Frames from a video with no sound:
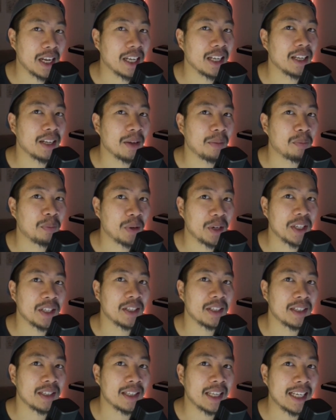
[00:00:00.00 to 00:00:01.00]
a pretty
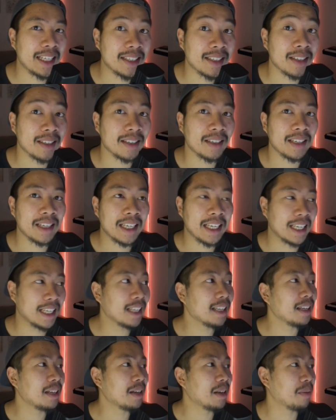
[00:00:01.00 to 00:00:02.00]
decent hit,
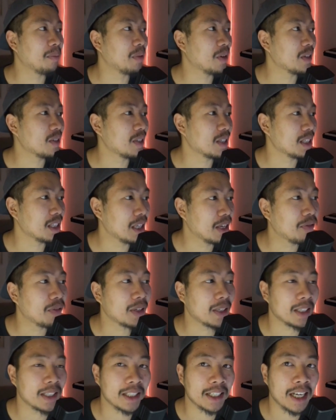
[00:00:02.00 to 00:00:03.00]
a pretty
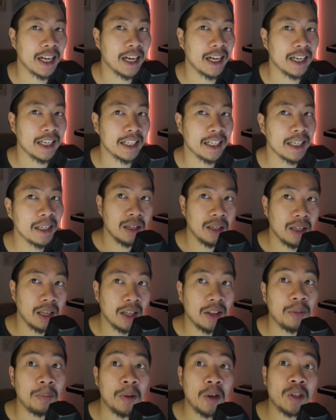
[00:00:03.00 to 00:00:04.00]
significant card here.
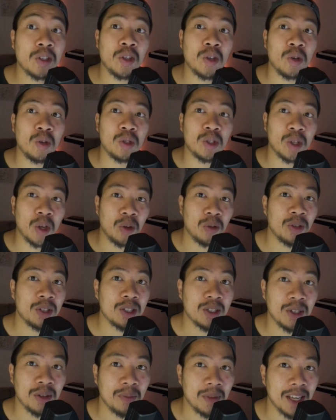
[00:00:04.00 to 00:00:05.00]
And the person who sold this
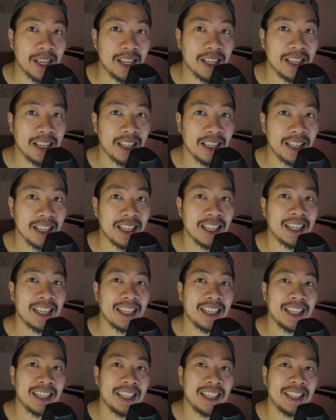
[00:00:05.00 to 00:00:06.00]
to me
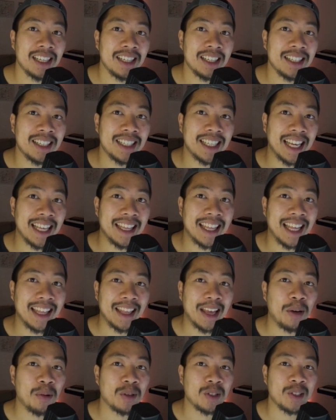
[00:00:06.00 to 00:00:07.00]
said that
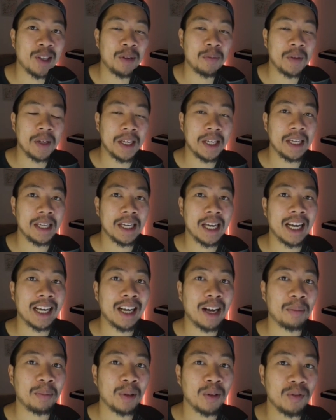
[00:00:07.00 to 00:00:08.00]
they would send me a
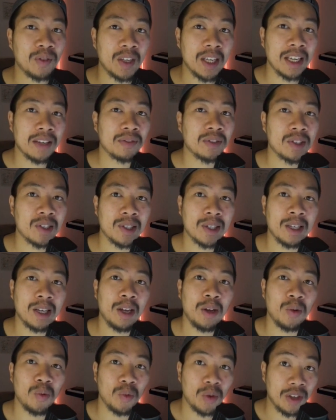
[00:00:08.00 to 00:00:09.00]
couple of gifts
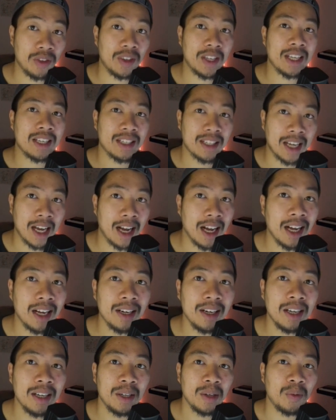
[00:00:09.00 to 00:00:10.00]
with this
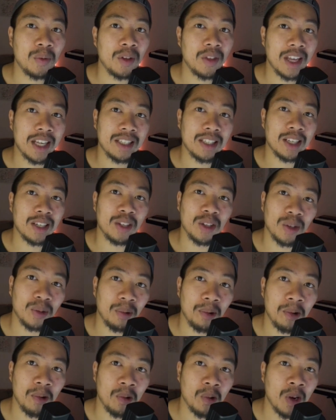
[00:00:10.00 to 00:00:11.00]
card when they sent it
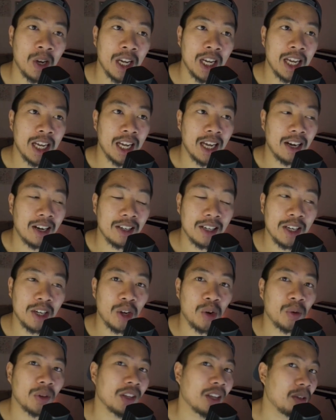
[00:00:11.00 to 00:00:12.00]
through. And I didn't
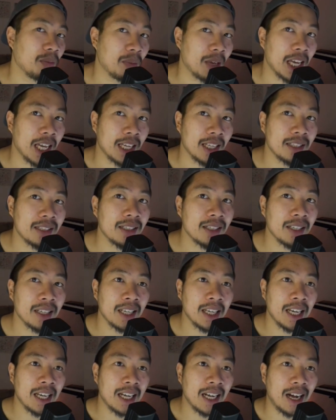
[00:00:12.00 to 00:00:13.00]
know what they meant,
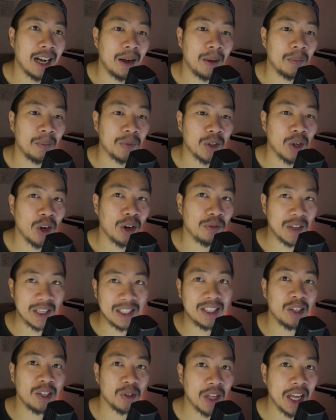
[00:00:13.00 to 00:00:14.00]
kind of
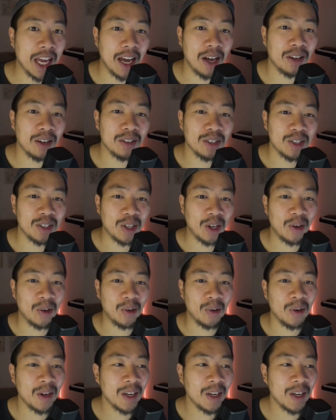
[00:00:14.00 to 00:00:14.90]
until now. So